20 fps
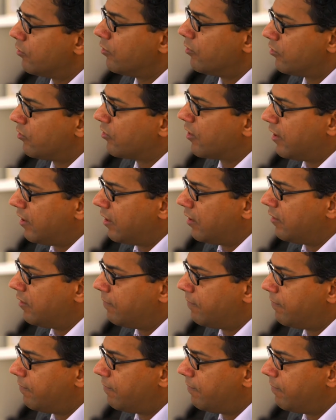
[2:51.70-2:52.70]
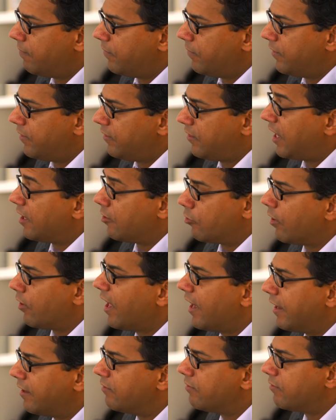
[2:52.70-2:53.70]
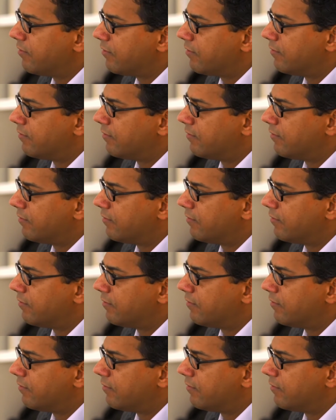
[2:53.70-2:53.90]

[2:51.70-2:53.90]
is gonna take her life.